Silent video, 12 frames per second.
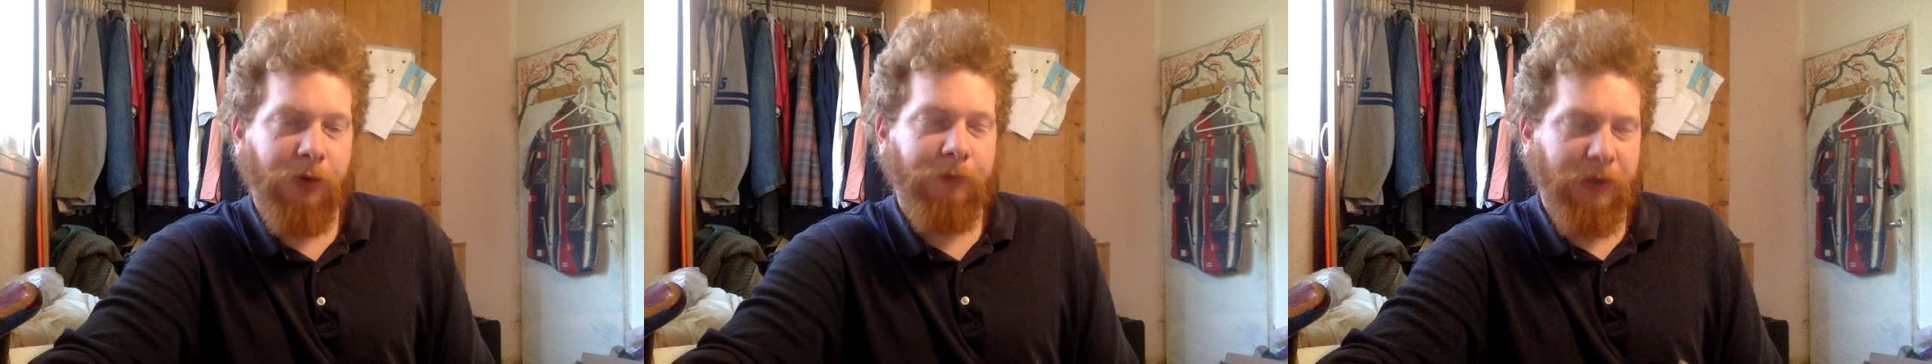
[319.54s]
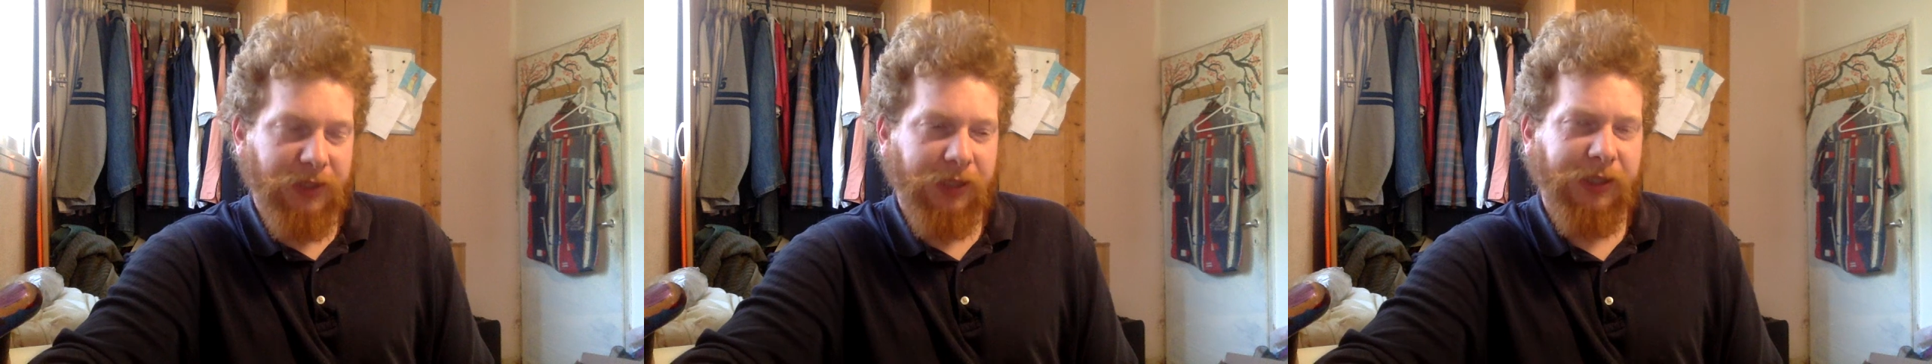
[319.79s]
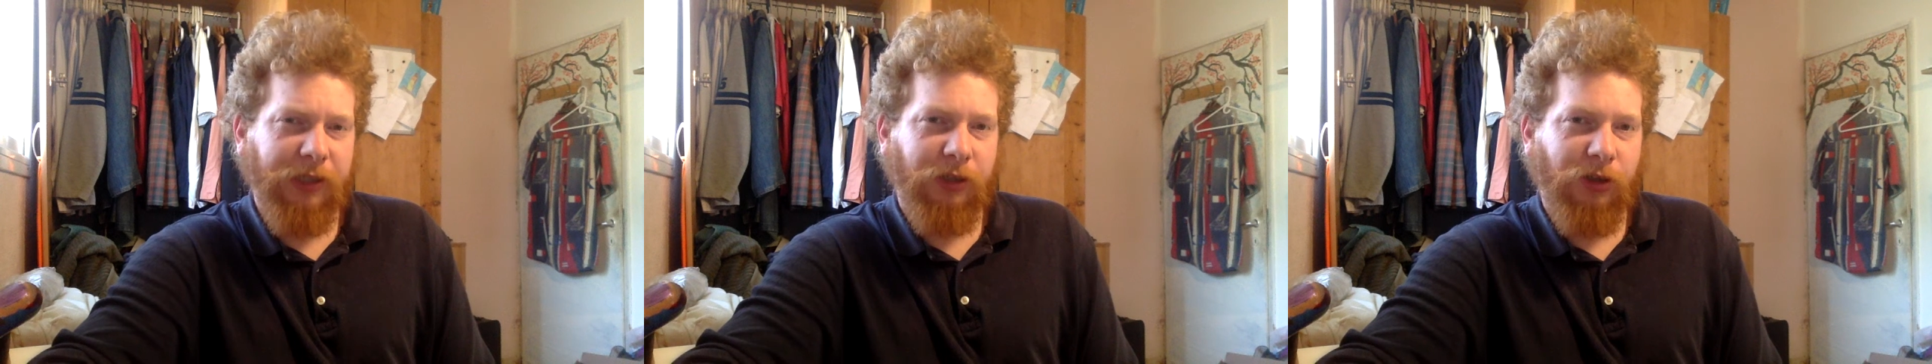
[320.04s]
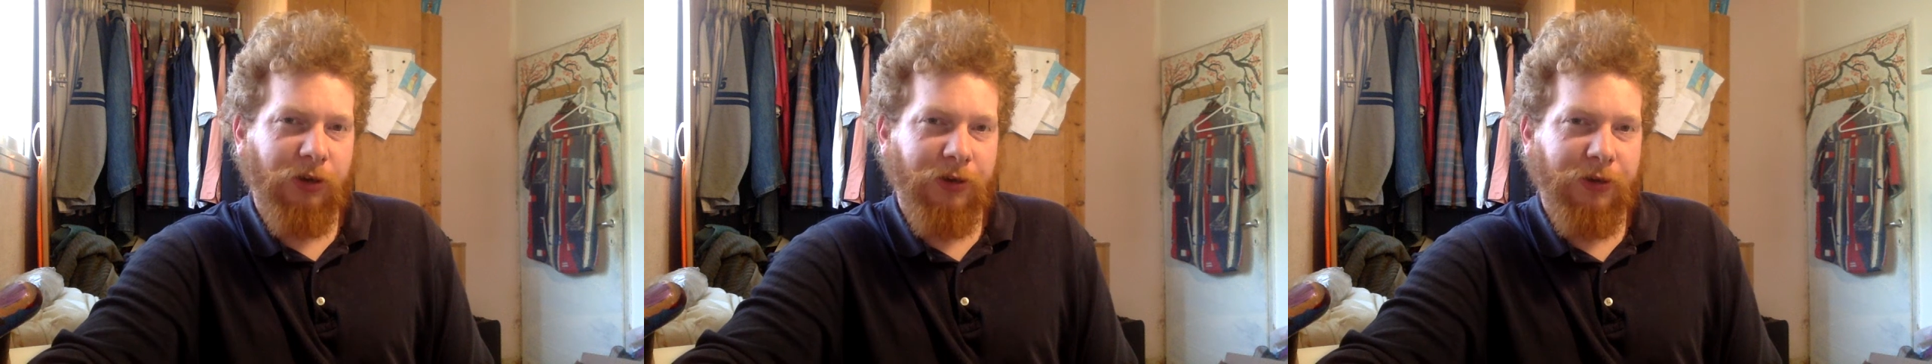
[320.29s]
particularly
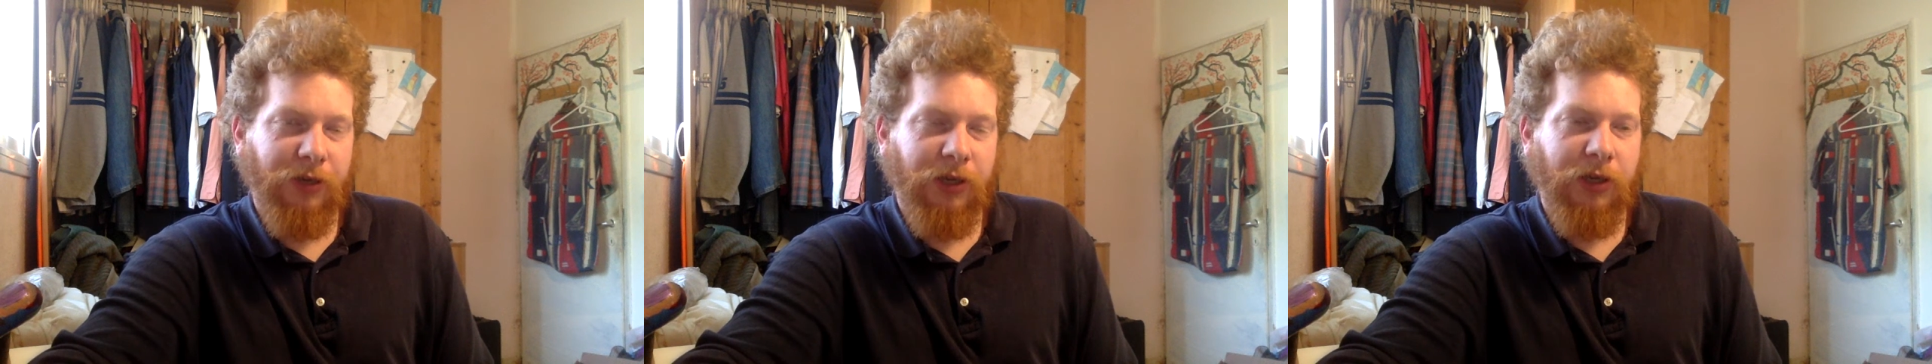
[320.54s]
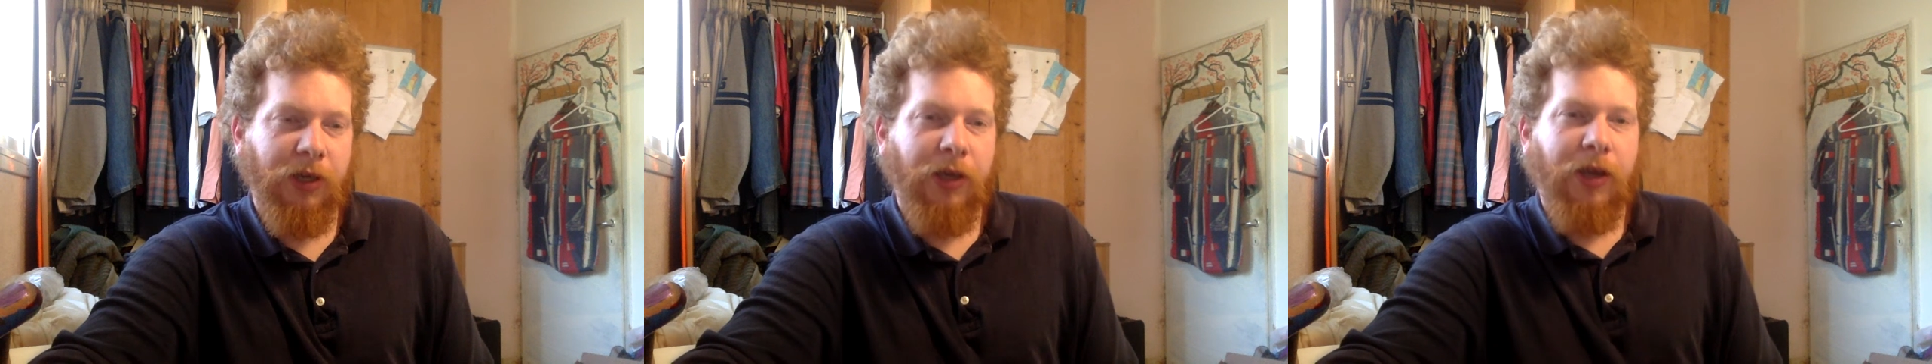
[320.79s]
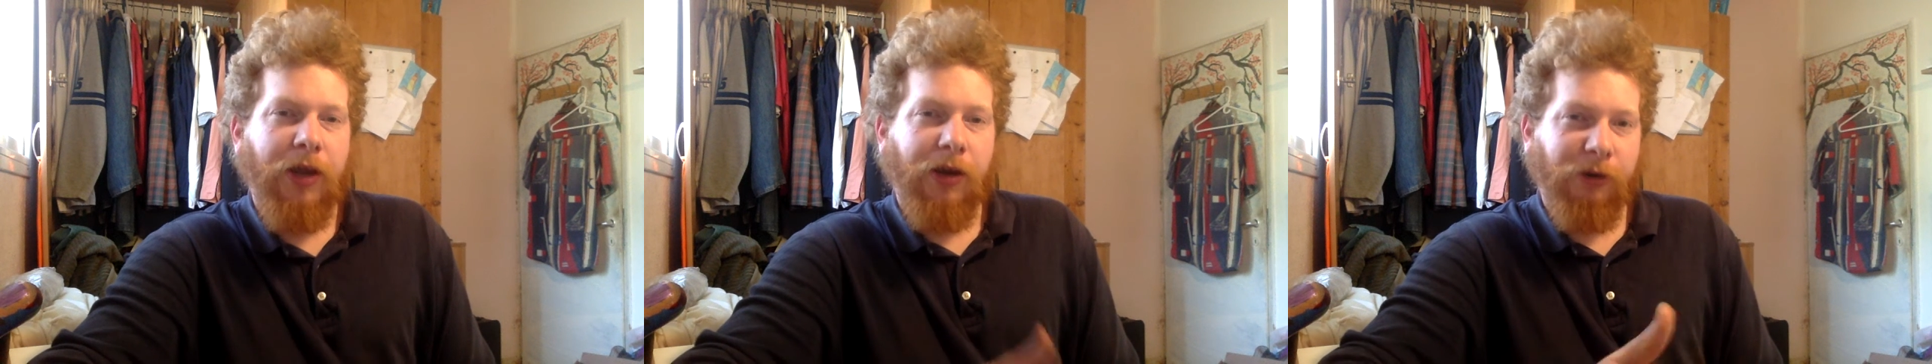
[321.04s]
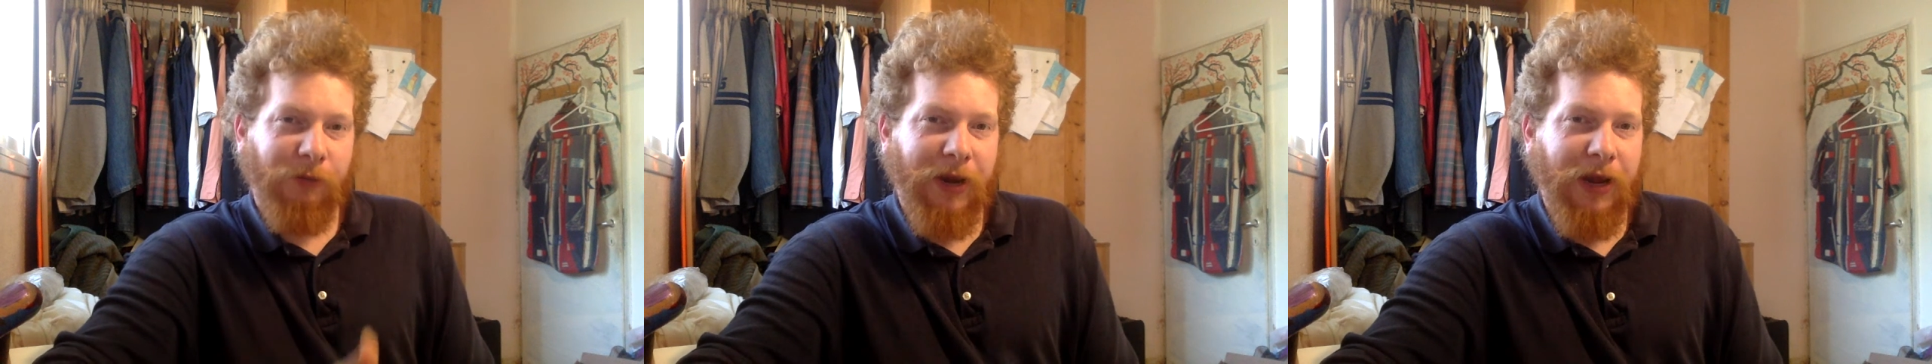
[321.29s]
along the
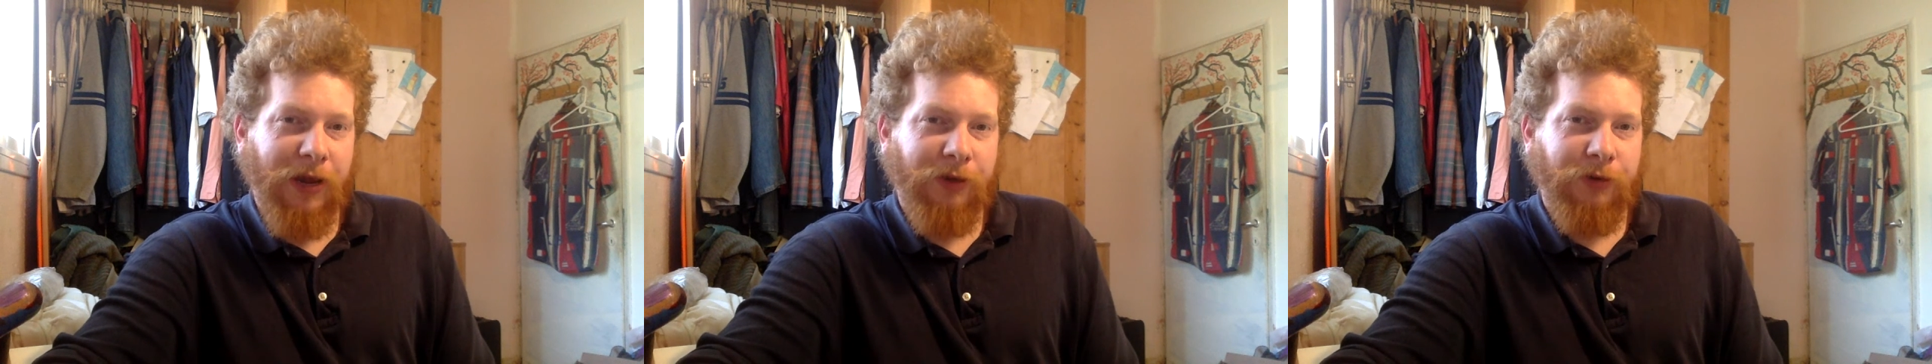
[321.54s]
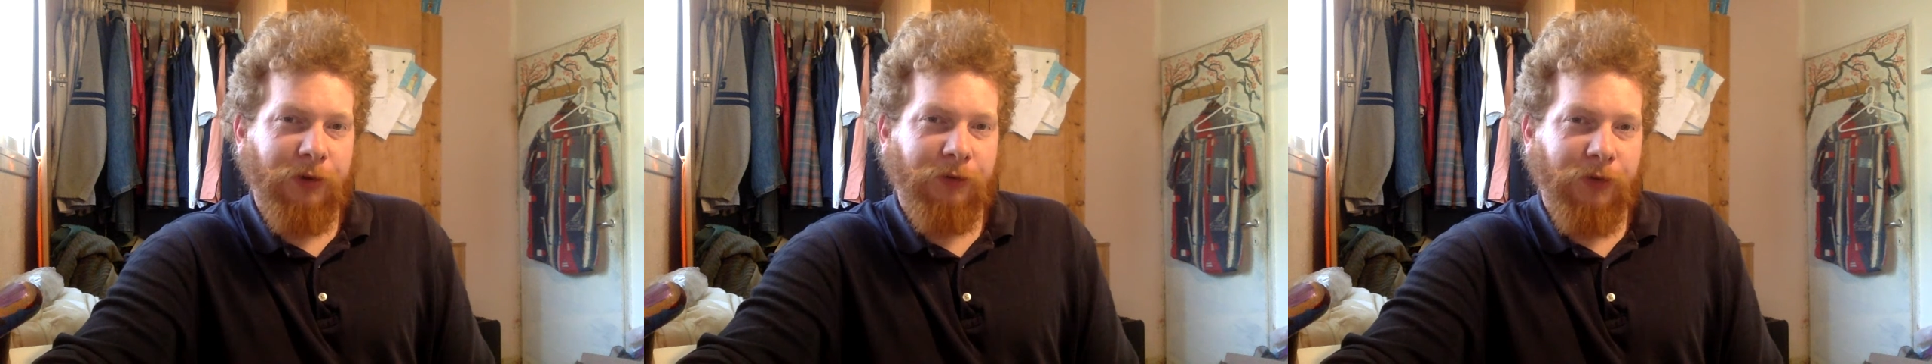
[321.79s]
Iran